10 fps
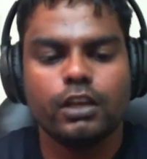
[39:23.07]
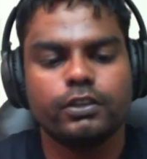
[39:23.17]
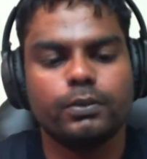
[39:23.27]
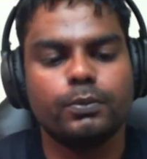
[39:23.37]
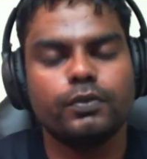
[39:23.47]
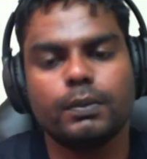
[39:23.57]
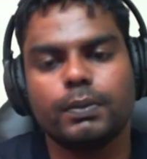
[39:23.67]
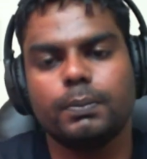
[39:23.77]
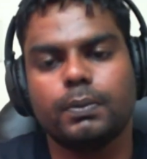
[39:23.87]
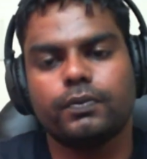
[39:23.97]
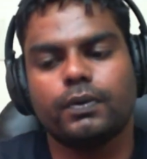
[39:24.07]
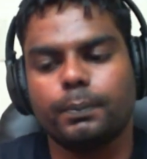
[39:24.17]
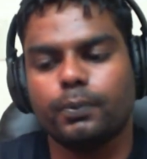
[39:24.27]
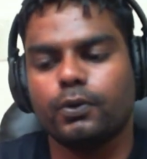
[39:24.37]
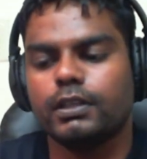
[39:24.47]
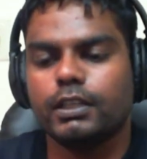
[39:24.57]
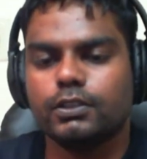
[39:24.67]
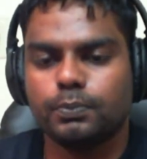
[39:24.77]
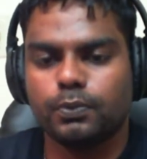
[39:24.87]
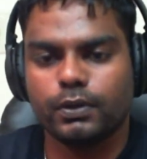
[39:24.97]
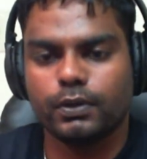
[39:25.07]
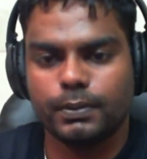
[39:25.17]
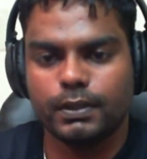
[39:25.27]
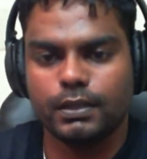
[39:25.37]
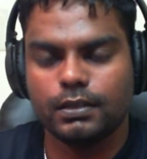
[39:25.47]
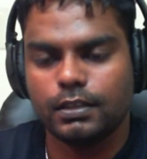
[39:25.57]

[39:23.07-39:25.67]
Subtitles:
You're moving people from point A to point B.